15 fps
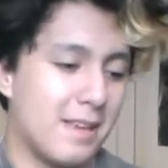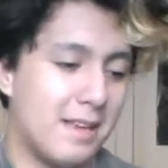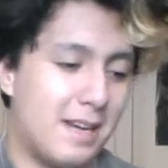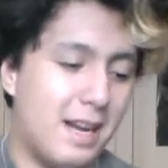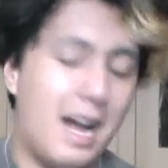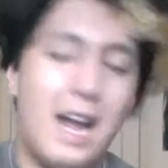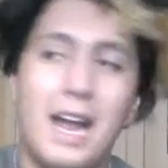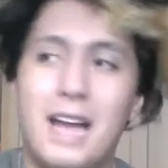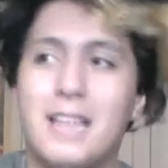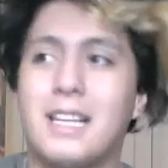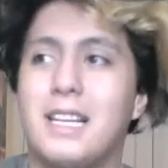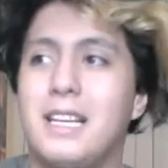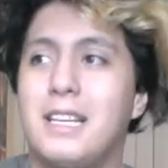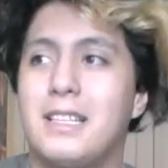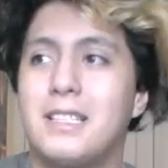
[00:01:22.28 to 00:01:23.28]
I
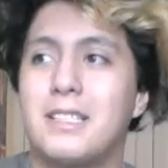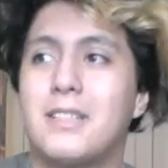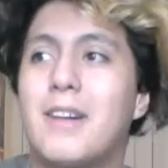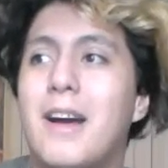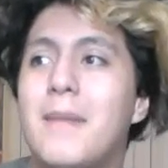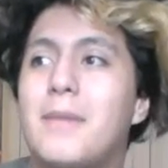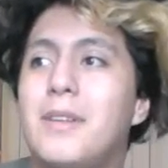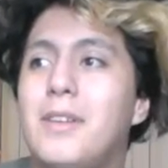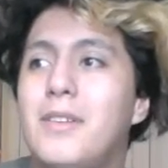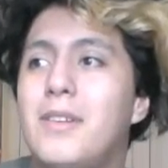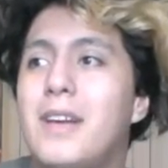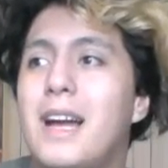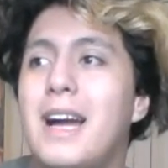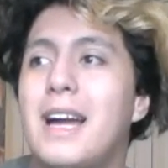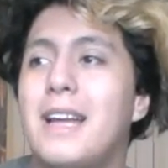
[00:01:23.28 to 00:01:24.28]
actually subscribed to you
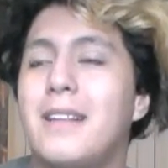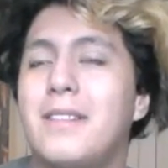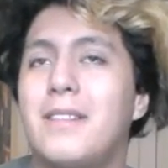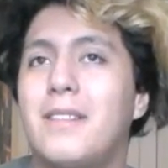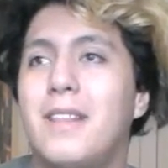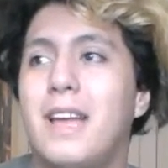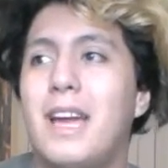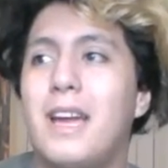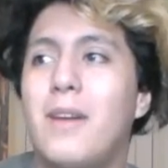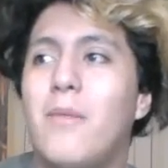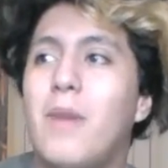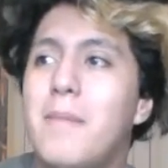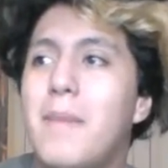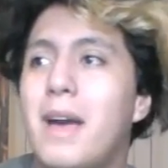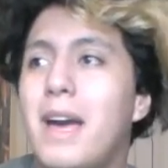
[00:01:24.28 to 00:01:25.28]
guys like
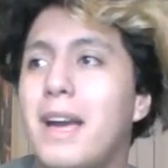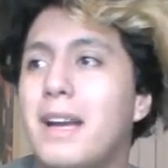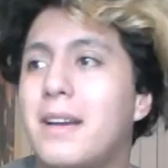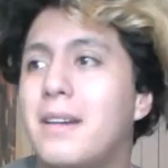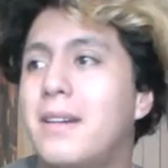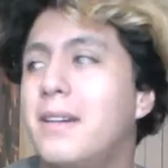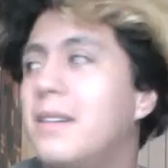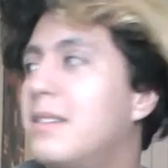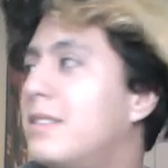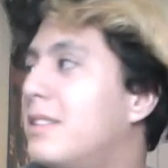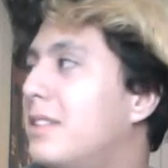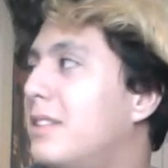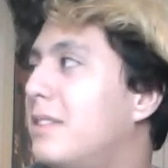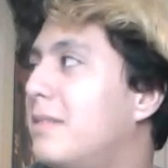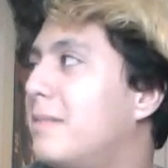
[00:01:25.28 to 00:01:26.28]
way back,
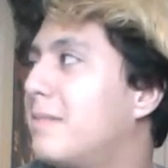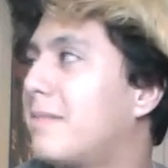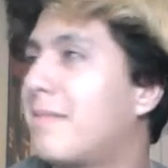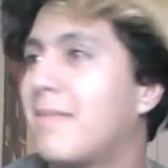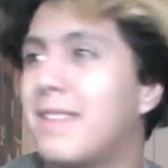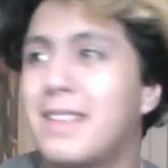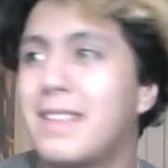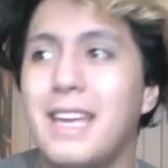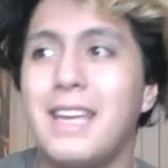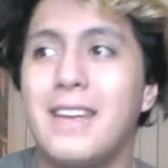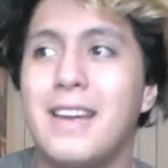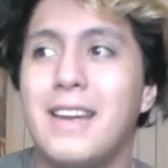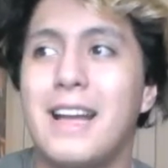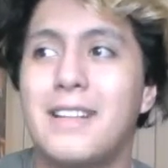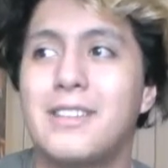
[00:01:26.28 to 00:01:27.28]
so thank
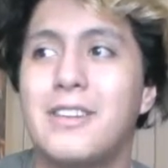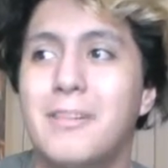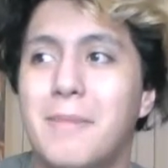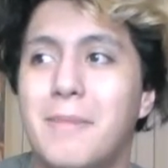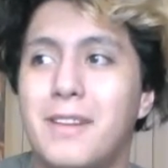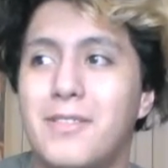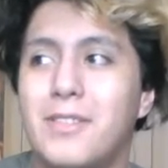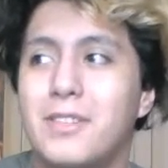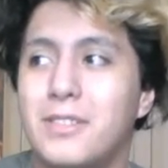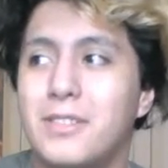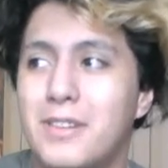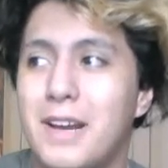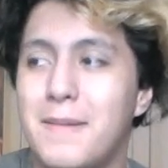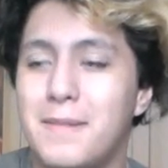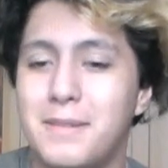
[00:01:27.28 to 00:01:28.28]
you guys so much for
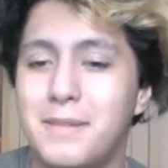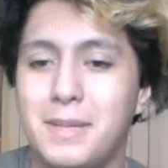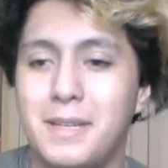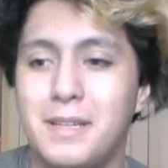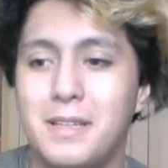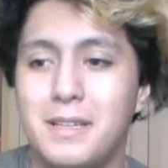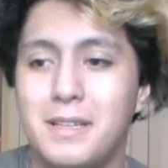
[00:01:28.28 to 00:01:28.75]
subscribing to me.